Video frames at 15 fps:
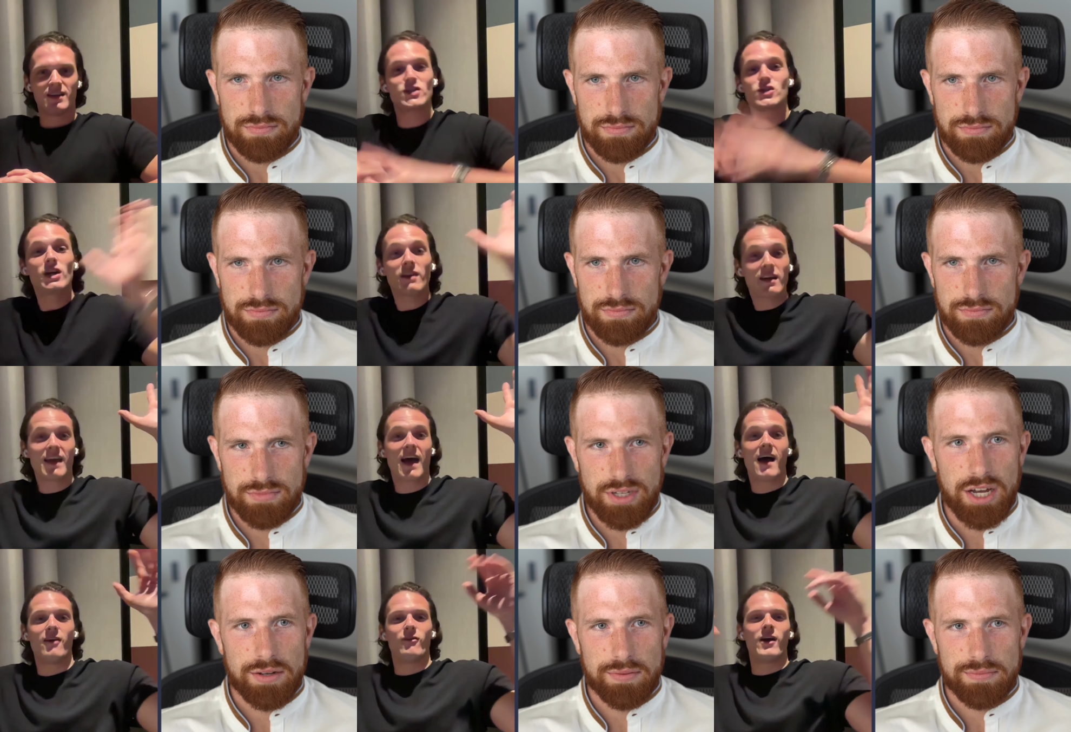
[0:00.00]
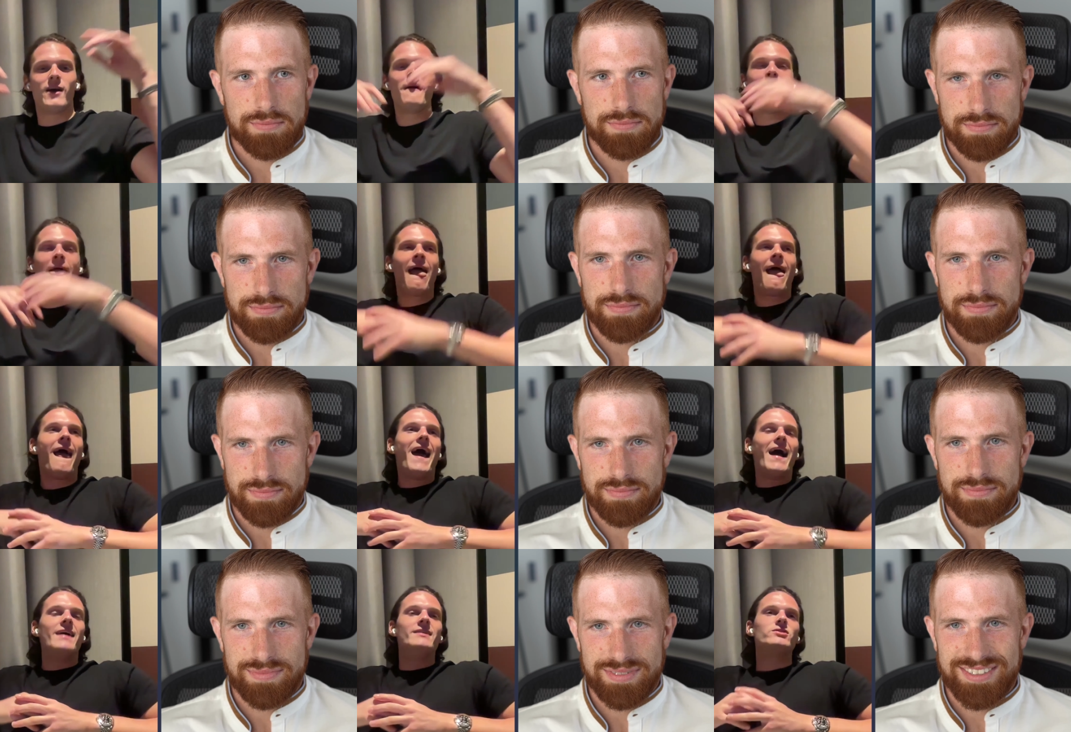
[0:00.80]
Speaker 1: shit like yeah. that, right?
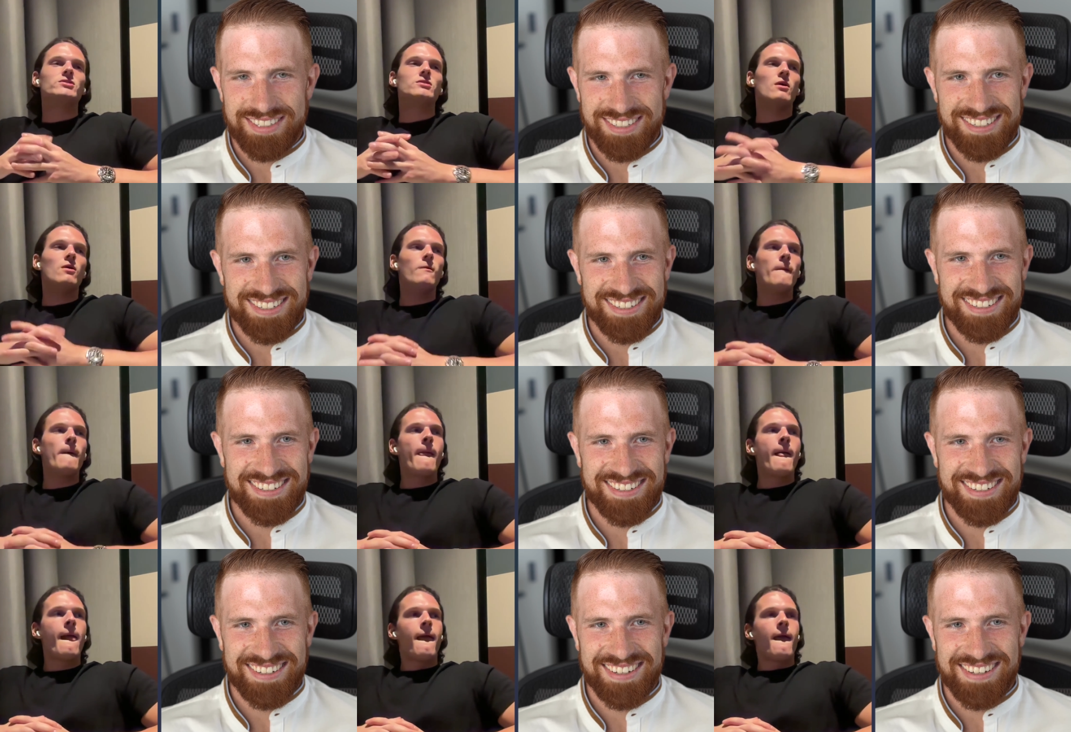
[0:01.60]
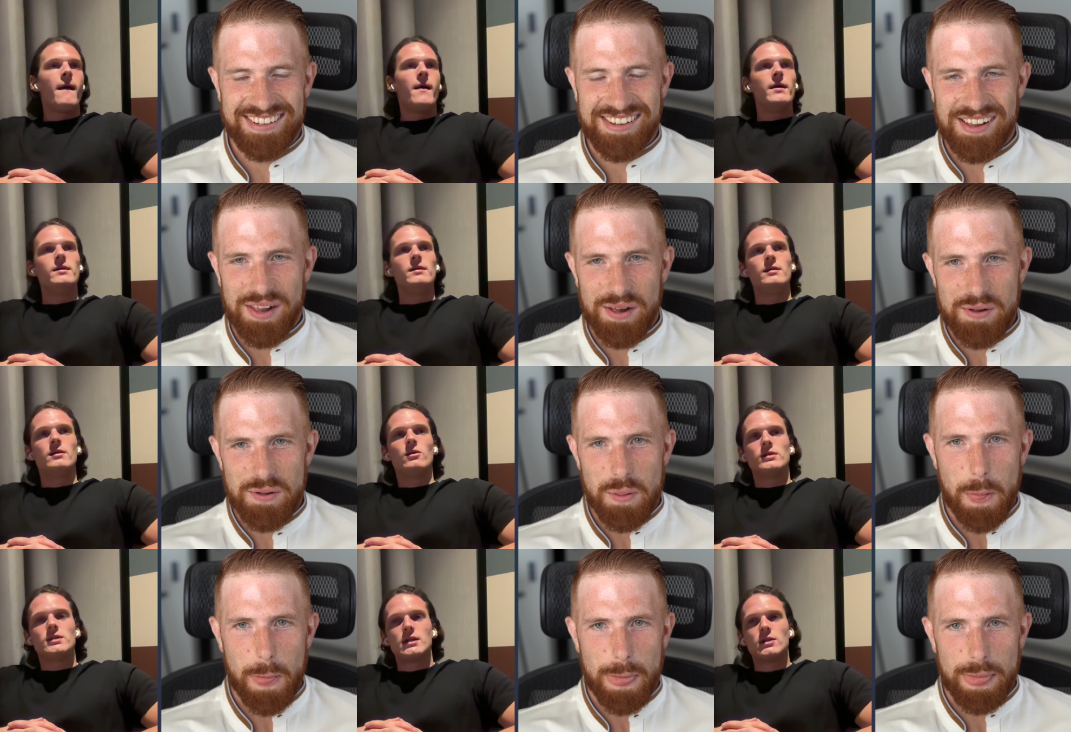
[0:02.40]
And so, it, you
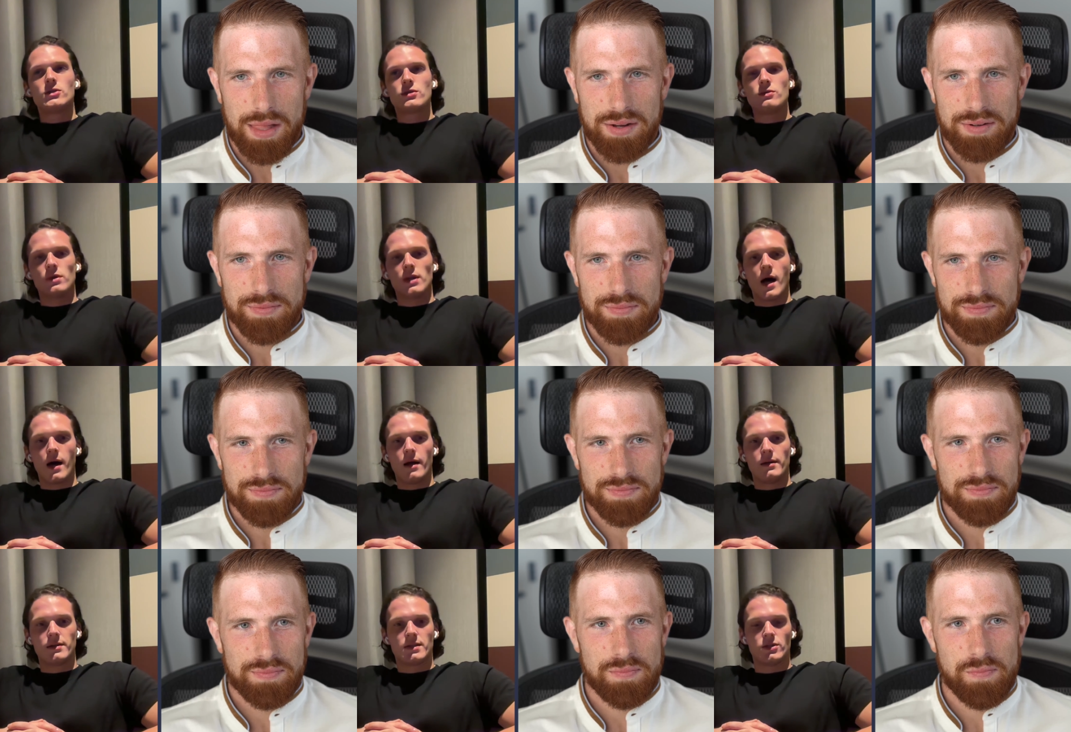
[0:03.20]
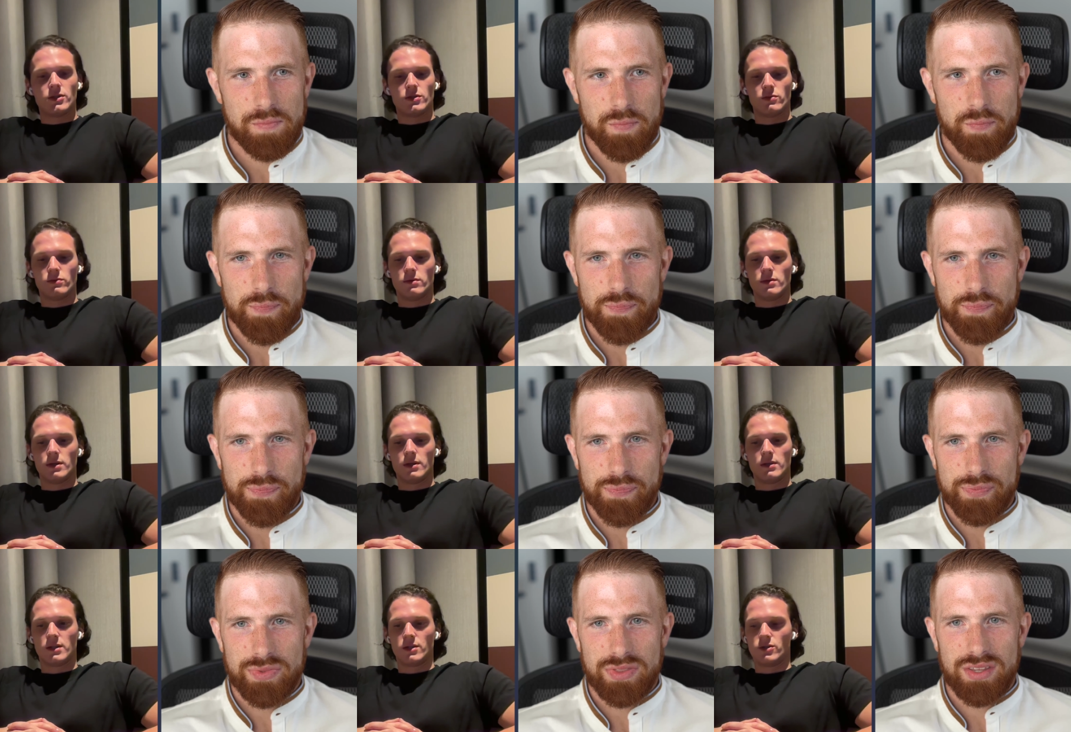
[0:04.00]
know, it teaches you a lot, and it teaches you,
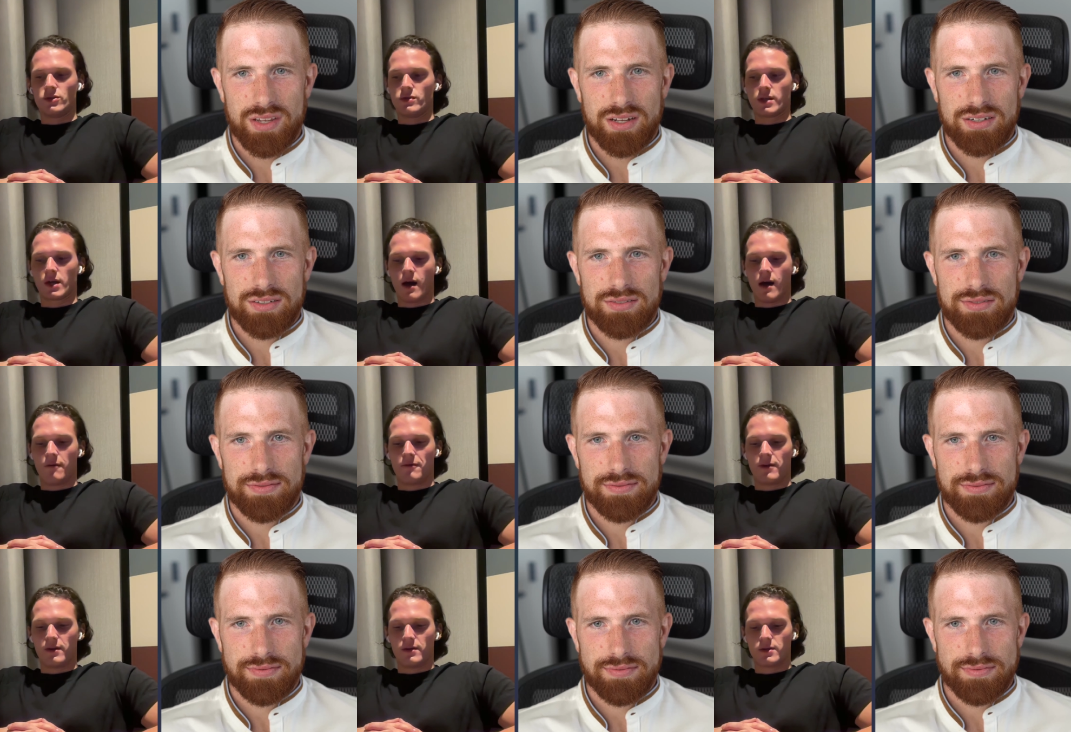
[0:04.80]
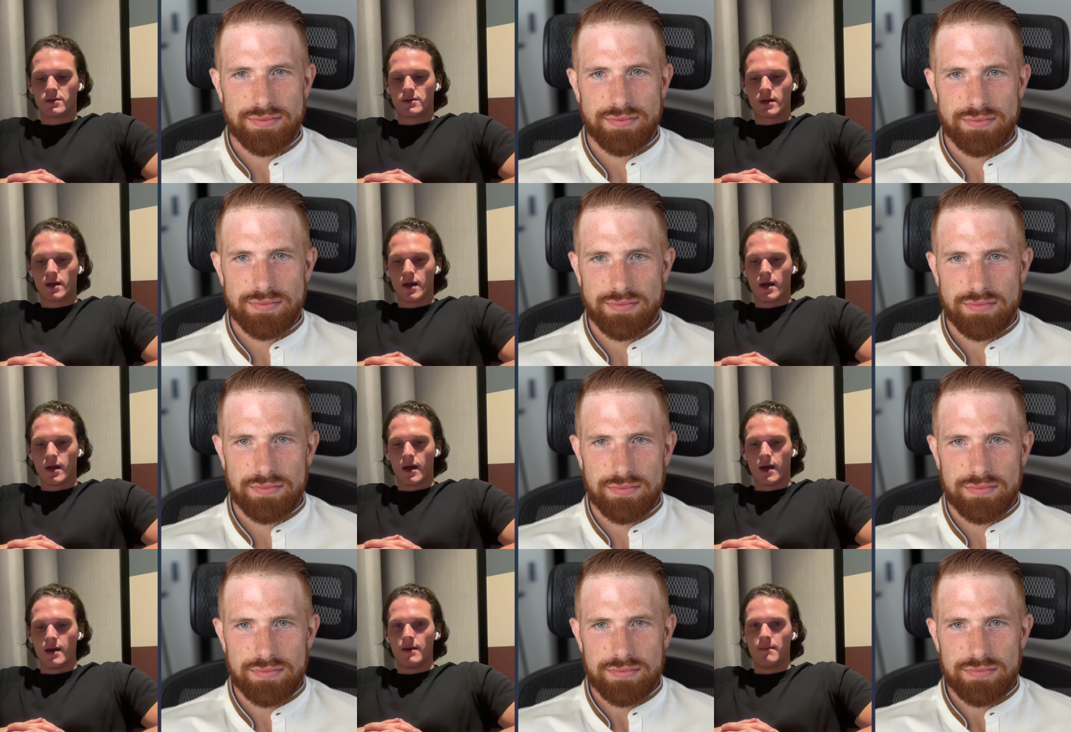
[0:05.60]
it teaches you the confidence,
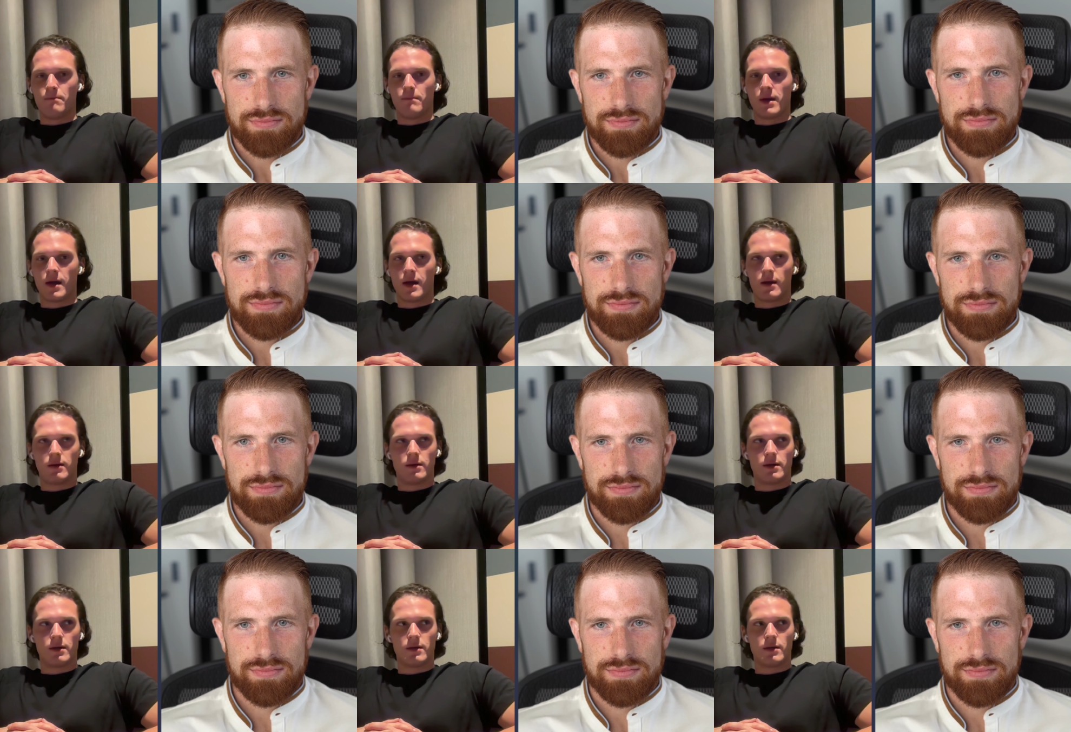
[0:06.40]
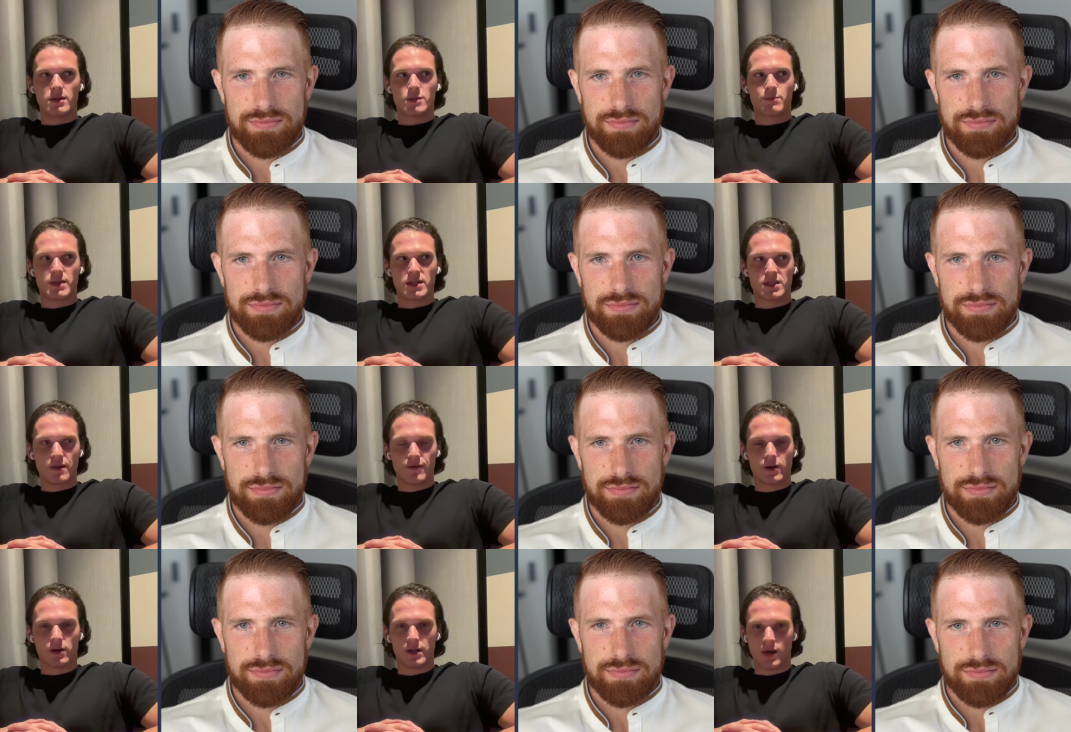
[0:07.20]
in, and
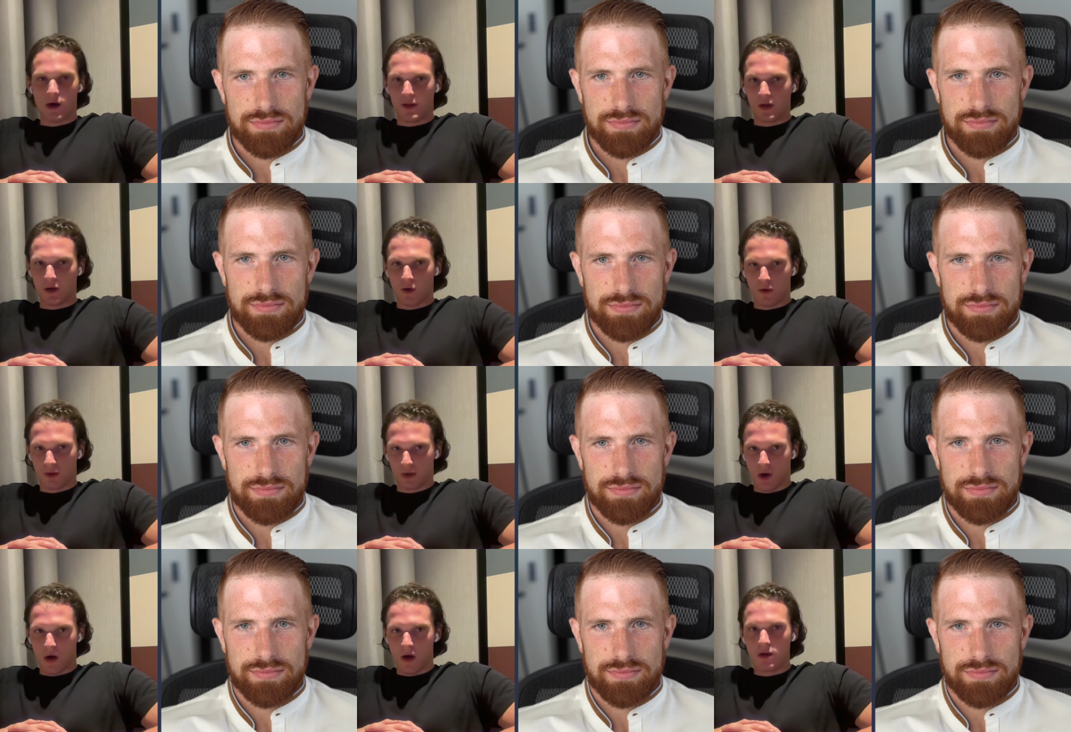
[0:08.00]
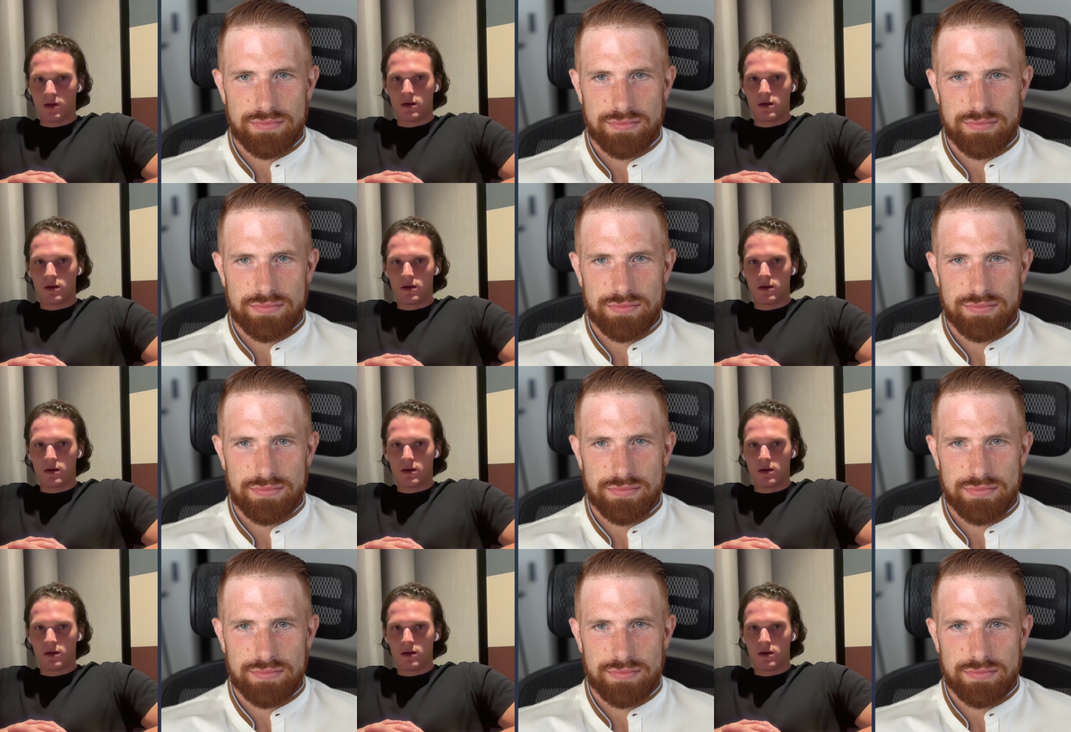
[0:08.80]
specifically on the cold call,